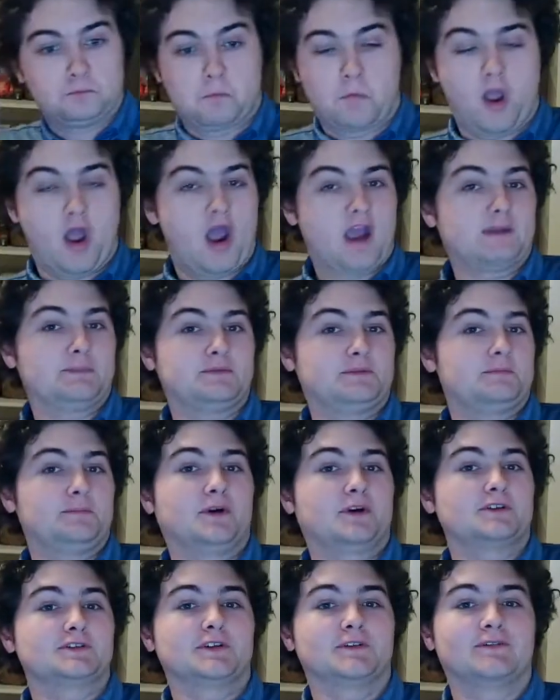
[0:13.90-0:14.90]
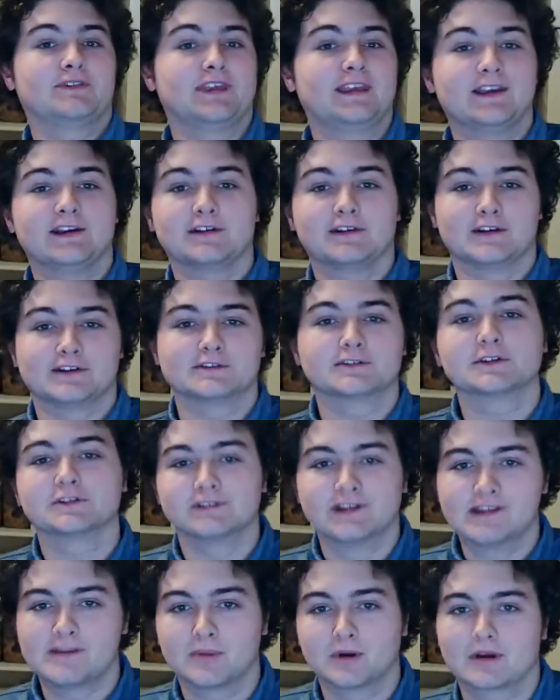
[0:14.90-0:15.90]
hyped books of the year. It is
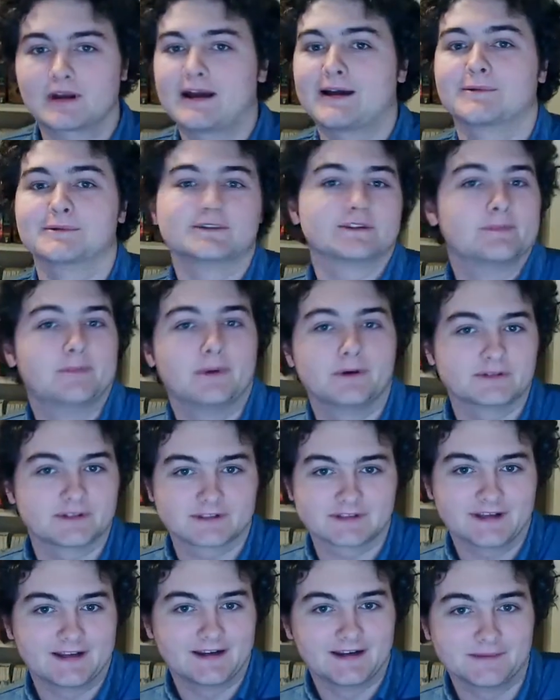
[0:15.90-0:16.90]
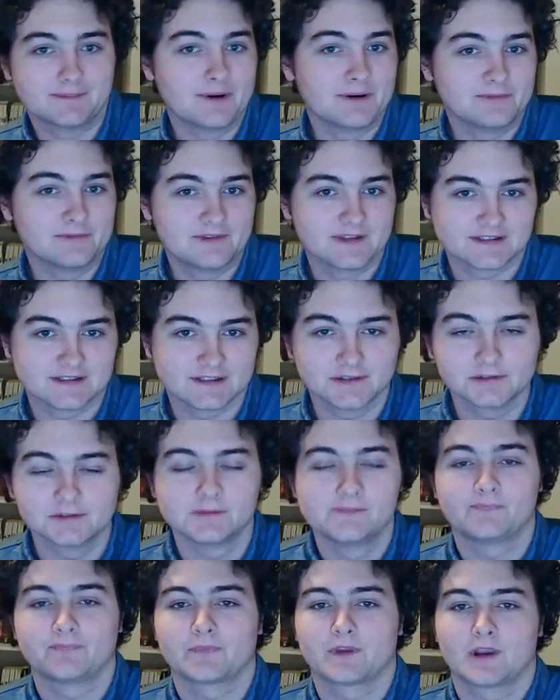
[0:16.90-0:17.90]
certainly the book I was the most excited about this year.
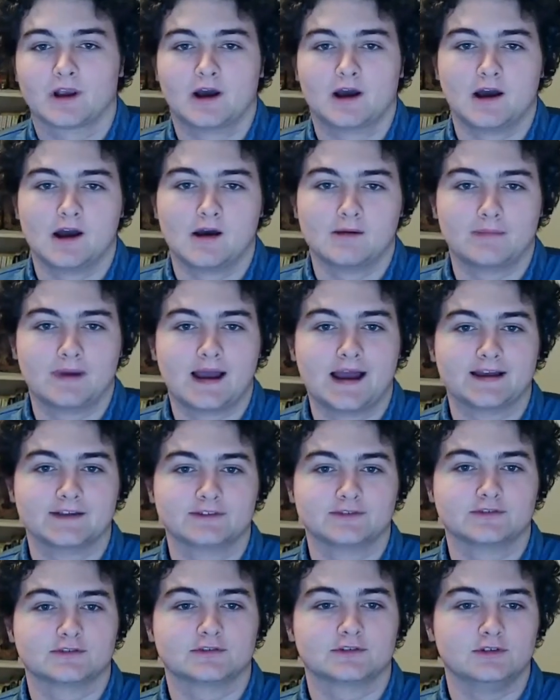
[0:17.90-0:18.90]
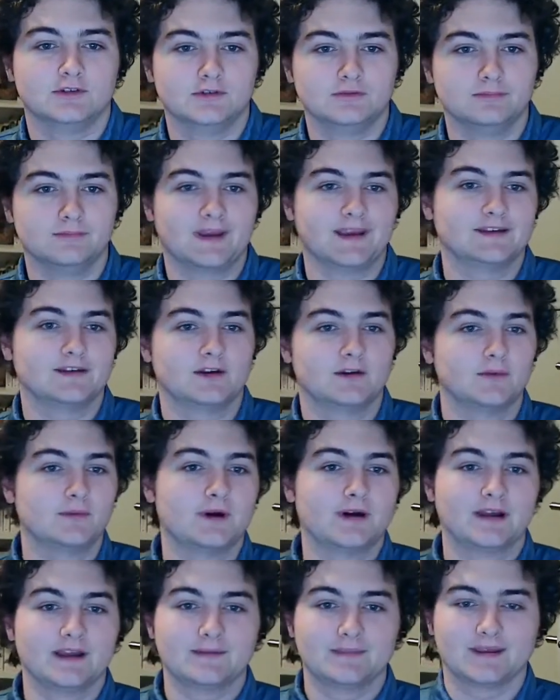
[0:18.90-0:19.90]
As you may know,
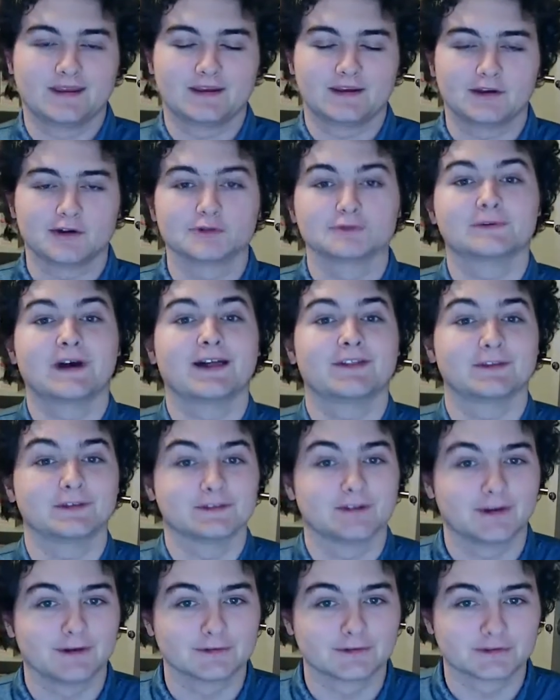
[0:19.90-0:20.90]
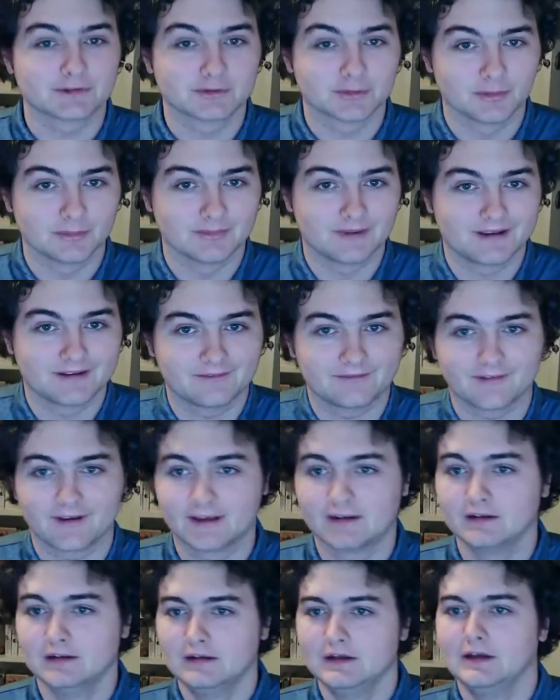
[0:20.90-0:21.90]
I am a rather large Stormlight
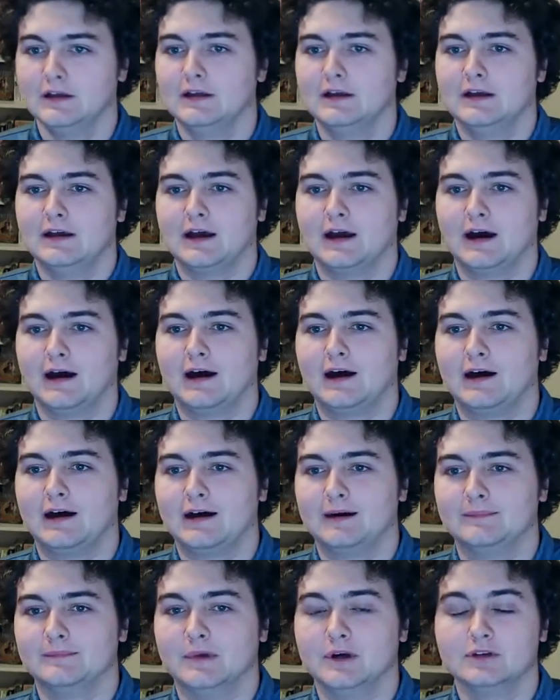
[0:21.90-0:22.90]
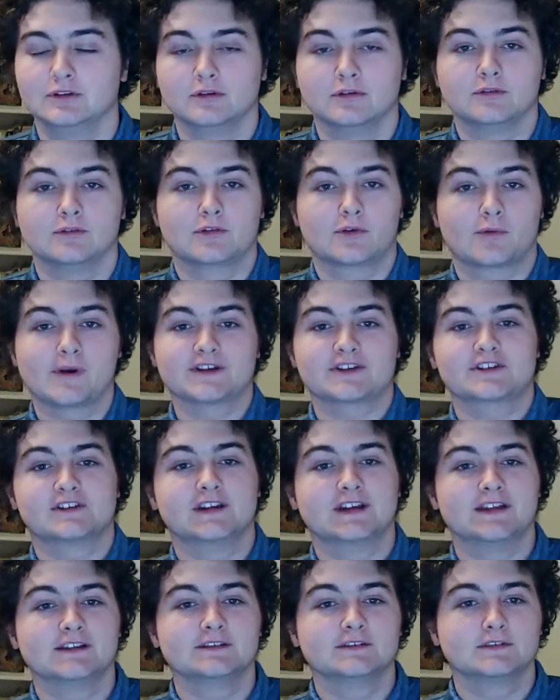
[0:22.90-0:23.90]
fan. The
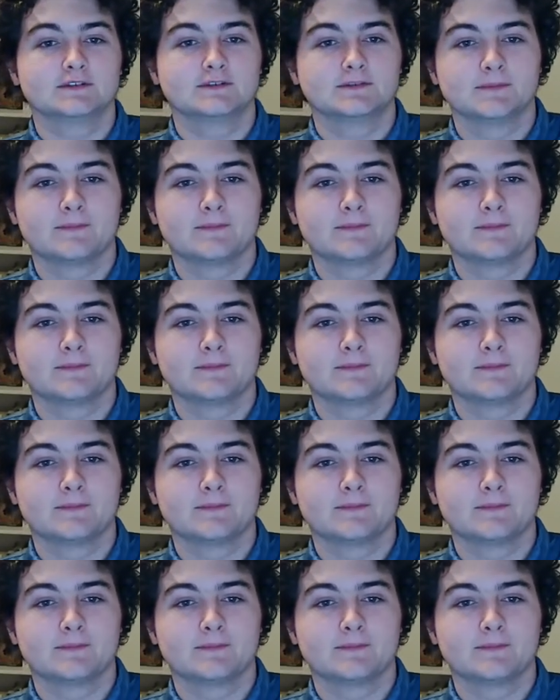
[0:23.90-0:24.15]
question is,